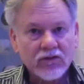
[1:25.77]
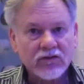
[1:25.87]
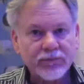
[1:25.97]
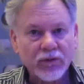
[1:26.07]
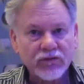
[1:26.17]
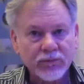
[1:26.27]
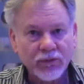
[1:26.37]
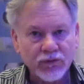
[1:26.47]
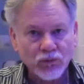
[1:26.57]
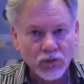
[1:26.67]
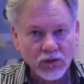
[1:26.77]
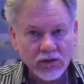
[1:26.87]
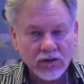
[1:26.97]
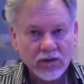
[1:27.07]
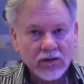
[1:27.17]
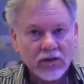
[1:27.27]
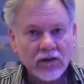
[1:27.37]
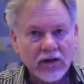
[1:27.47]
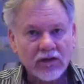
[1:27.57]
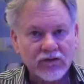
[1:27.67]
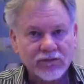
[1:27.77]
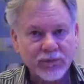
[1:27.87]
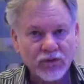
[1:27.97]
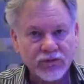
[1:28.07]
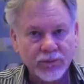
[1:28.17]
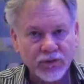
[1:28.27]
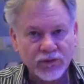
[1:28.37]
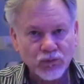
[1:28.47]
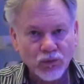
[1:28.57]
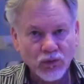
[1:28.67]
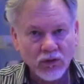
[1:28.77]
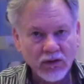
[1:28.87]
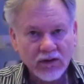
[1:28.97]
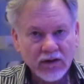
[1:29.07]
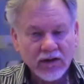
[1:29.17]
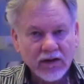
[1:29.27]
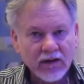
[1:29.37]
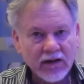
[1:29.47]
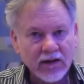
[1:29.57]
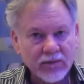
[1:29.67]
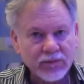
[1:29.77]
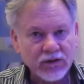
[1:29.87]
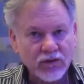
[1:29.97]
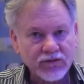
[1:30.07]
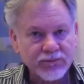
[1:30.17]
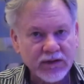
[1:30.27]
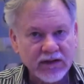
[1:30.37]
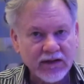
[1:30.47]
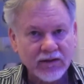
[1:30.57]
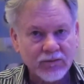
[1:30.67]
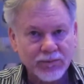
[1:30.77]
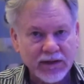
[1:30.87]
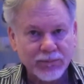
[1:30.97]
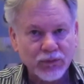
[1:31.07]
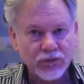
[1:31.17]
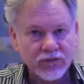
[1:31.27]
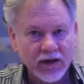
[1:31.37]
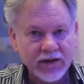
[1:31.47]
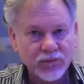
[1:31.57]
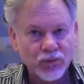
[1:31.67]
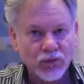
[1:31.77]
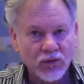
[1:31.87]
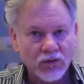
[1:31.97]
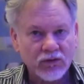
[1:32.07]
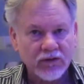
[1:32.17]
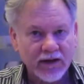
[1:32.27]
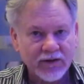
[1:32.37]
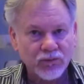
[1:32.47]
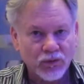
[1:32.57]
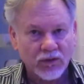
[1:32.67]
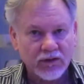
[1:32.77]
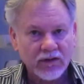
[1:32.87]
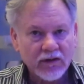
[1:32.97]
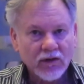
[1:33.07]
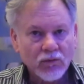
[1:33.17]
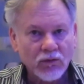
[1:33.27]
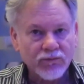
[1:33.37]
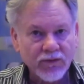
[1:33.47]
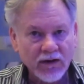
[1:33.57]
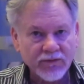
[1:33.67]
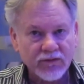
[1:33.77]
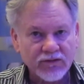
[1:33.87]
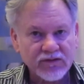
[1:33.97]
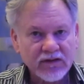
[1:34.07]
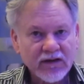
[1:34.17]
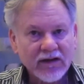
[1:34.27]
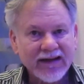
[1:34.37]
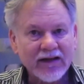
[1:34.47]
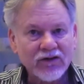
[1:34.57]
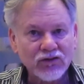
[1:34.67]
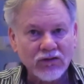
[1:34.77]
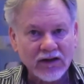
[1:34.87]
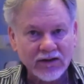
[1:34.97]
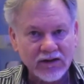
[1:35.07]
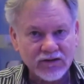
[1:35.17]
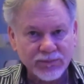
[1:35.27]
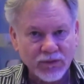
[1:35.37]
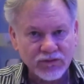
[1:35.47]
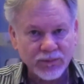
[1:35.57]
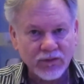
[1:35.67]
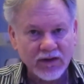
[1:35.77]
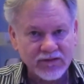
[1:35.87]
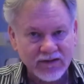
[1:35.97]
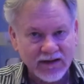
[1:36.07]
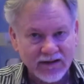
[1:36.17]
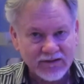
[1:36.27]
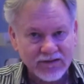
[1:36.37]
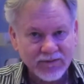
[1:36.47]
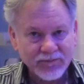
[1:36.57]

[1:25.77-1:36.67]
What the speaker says: Disposable in work, disposable in war, and because many people who died in war or died at work were fathers, indirectly disposable as dads.